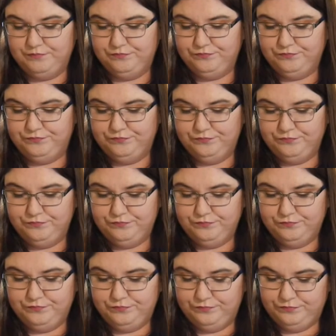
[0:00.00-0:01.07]

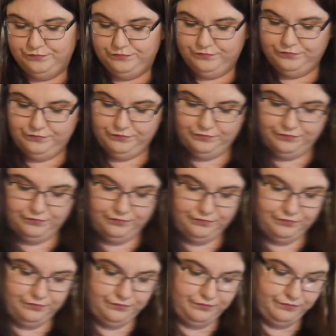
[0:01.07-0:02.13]

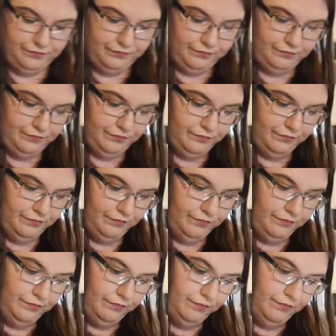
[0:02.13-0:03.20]

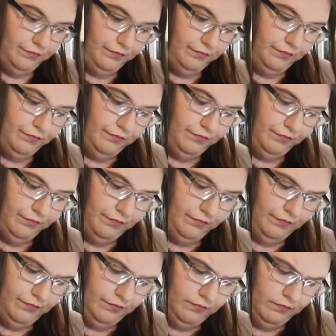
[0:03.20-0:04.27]

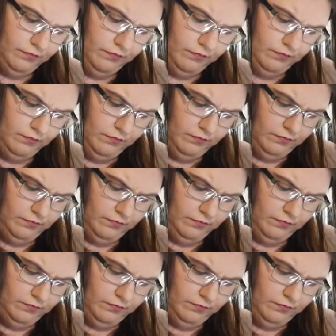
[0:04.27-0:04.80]
Nobody speaks.